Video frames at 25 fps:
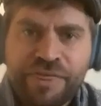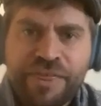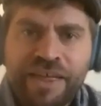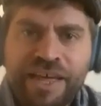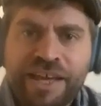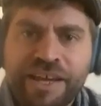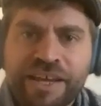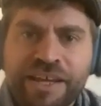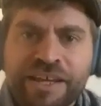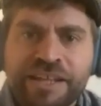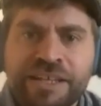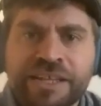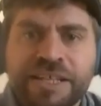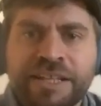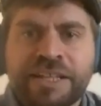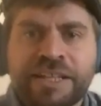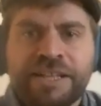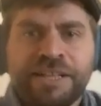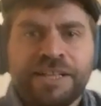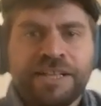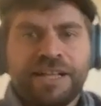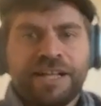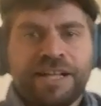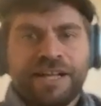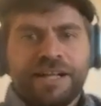a thing.
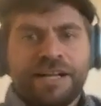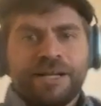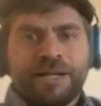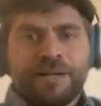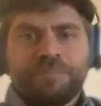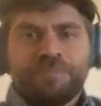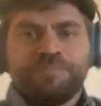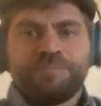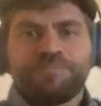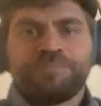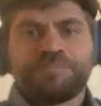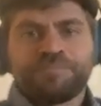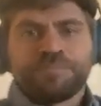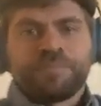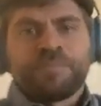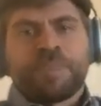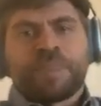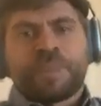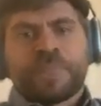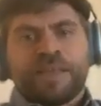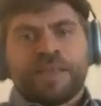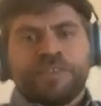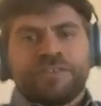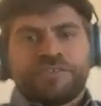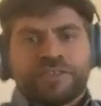And
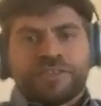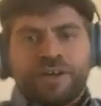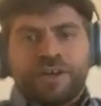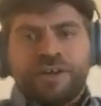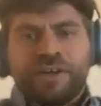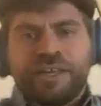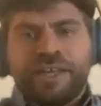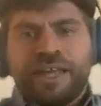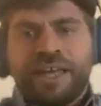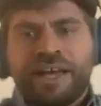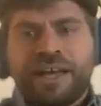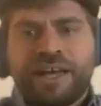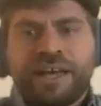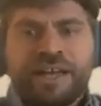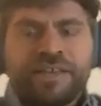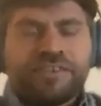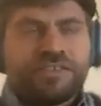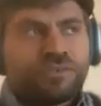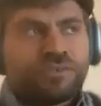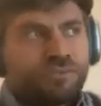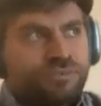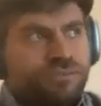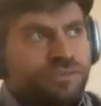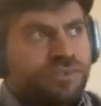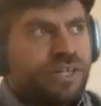so, yeah,
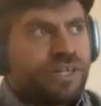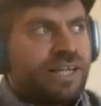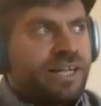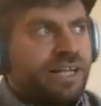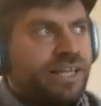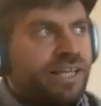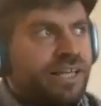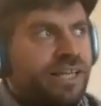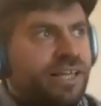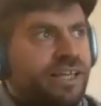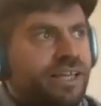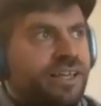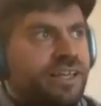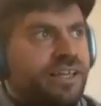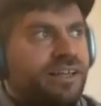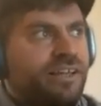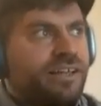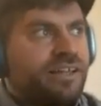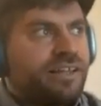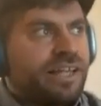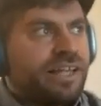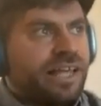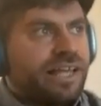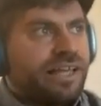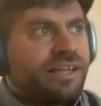it's a really,
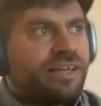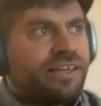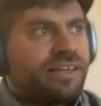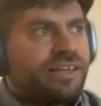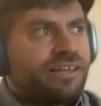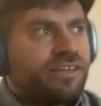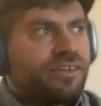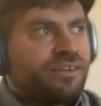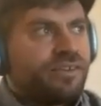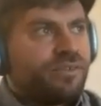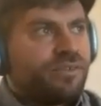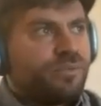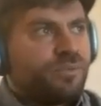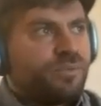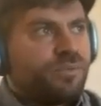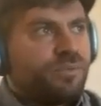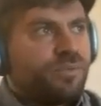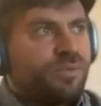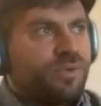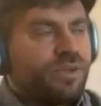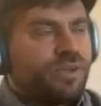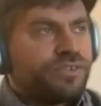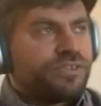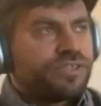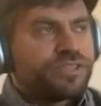like,
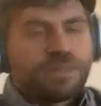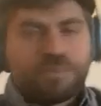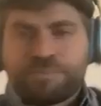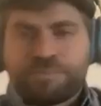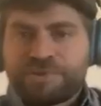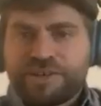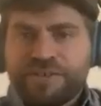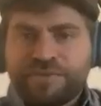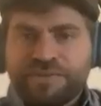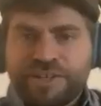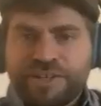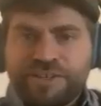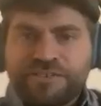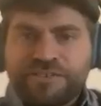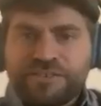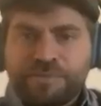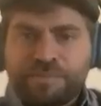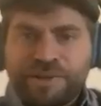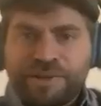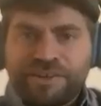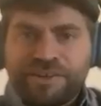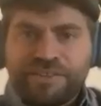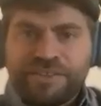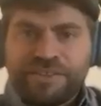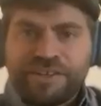just a privilege to
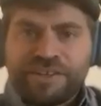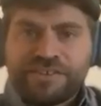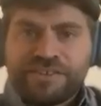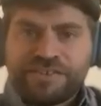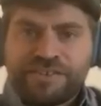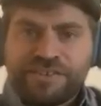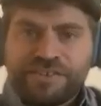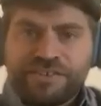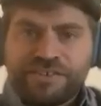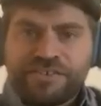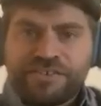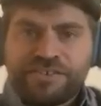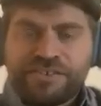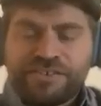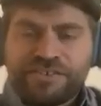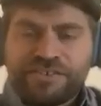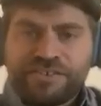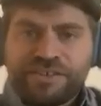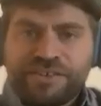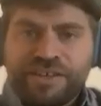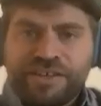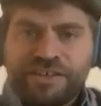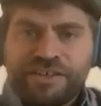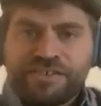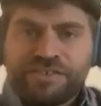be on this.
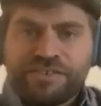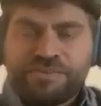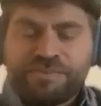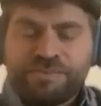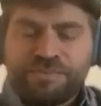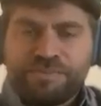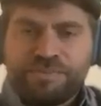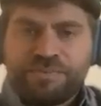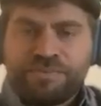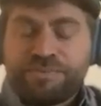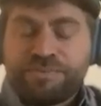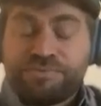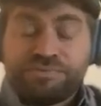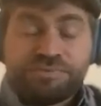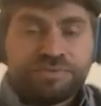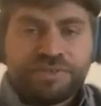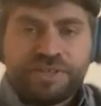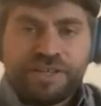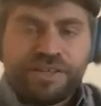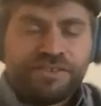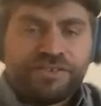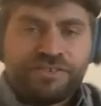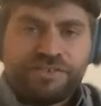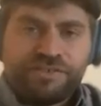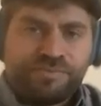
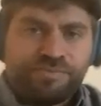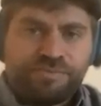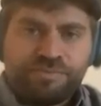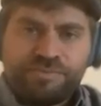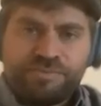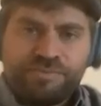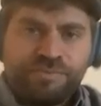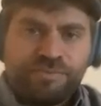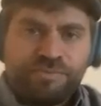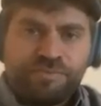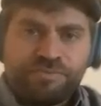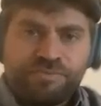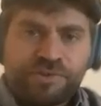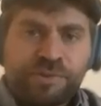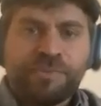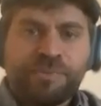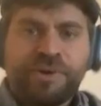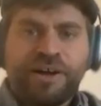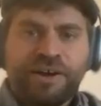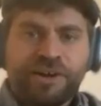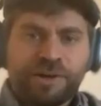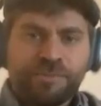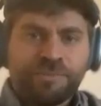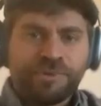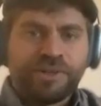It's
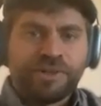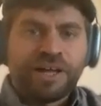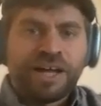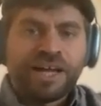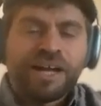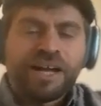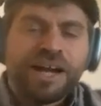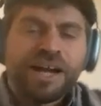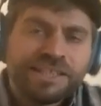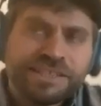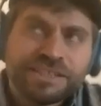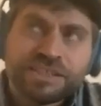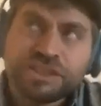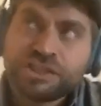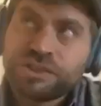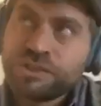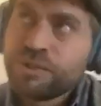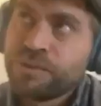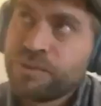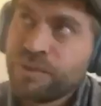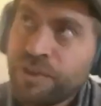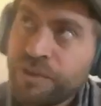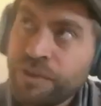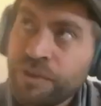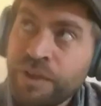remarkable. I
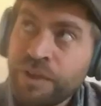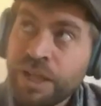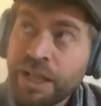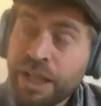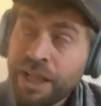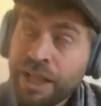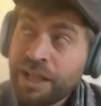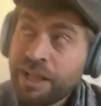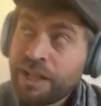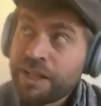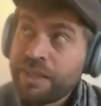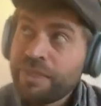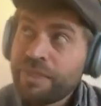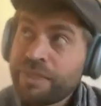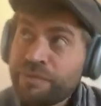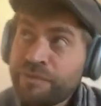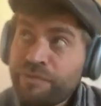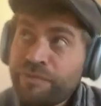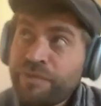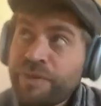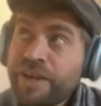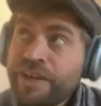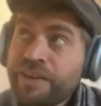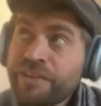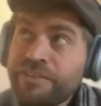saw the
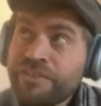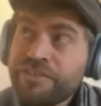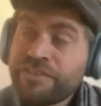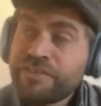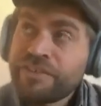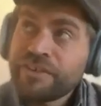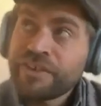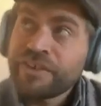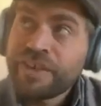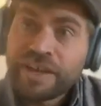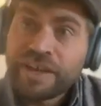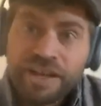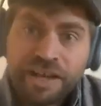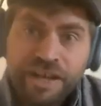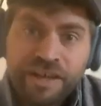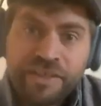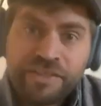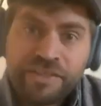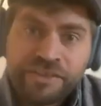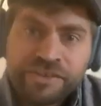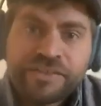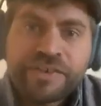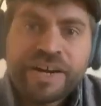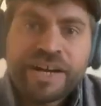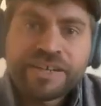first
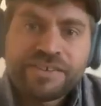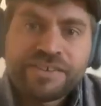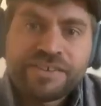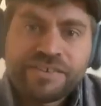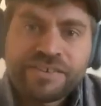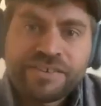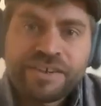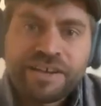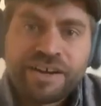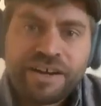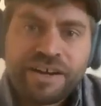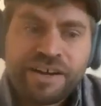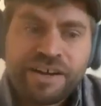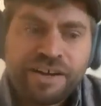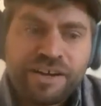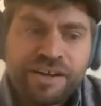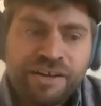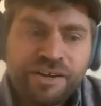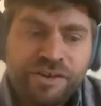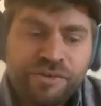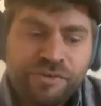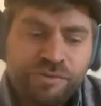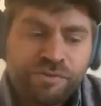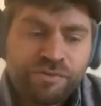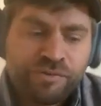cut, the director's cut
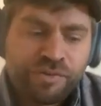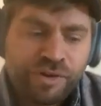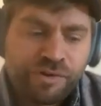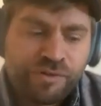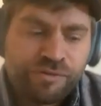of